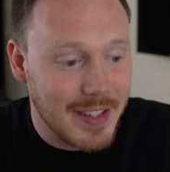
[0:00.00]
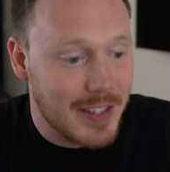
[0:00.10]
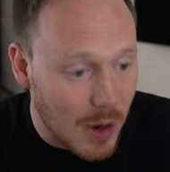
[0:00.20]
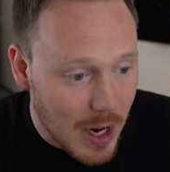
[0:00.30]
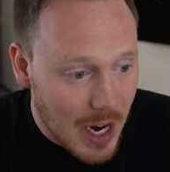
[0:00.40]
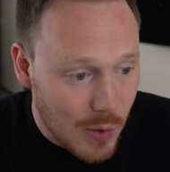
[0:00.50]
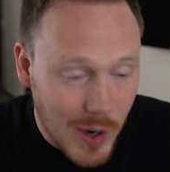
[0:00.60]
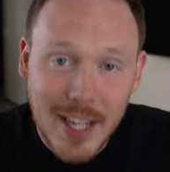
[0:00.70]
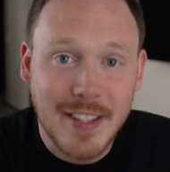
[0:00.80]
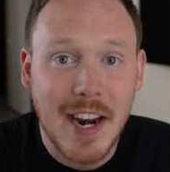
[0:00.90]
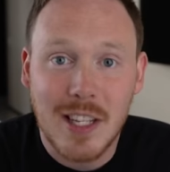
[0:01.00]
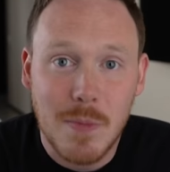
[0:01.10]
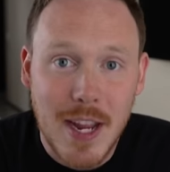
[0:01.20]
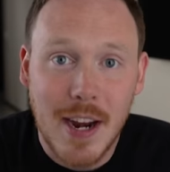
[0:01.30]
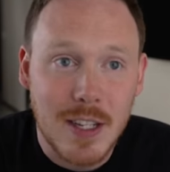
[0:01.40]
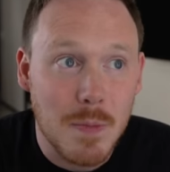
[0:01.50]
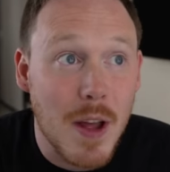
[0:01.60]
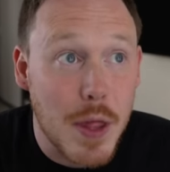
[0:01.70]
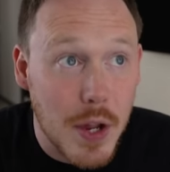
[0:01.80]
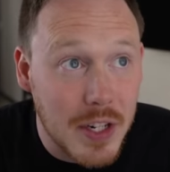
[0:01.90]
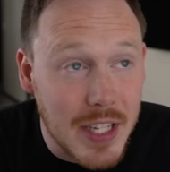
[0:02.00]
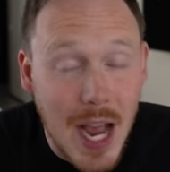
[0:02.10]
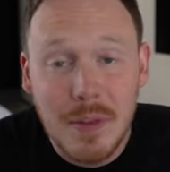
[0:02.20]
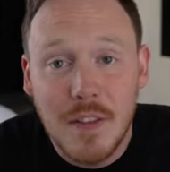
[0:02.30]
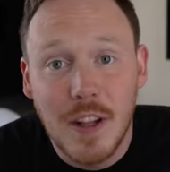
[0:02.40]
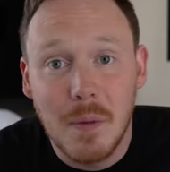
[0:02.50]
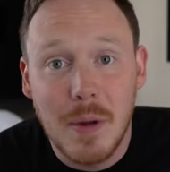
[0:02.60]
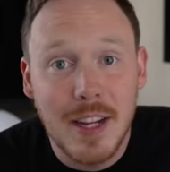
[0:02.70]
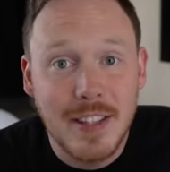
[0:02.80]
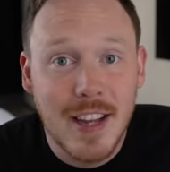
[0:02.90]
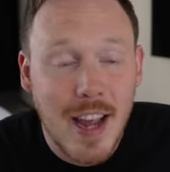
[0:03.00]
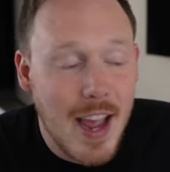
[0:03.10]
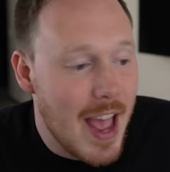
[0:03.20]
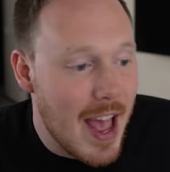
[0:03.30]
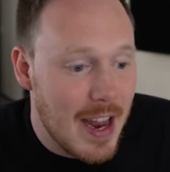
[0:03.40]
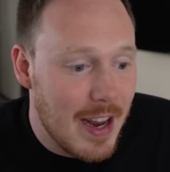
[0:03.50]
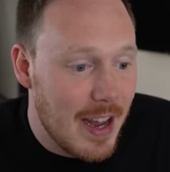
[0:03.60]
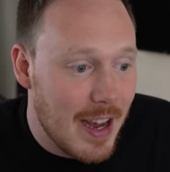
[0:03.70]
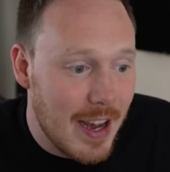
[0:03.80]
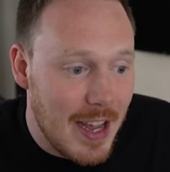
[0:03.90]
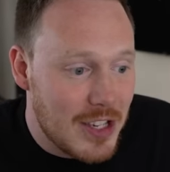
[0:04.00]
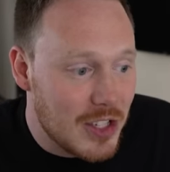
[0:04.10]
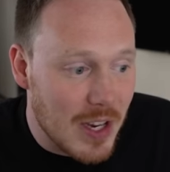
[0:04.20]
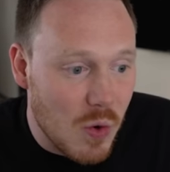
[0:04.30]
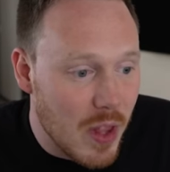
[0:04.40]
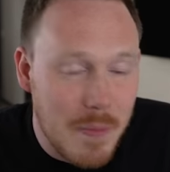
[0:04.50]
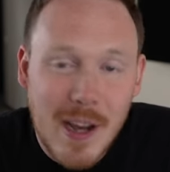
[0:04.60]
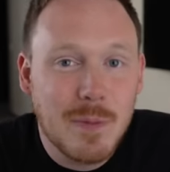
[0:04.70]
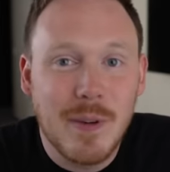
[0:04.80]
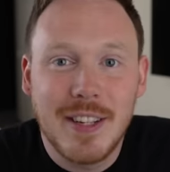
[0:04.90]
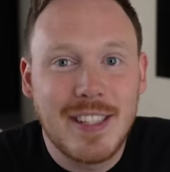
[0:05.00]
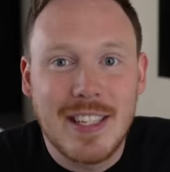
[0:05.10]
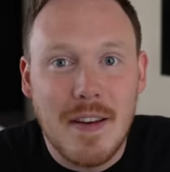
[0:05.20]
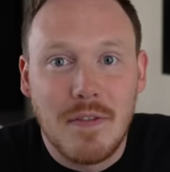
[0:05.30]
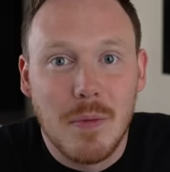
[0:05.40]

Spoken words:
So really excited to be here. It's my third time in the Philippines, and it's just like one of the best places I've ever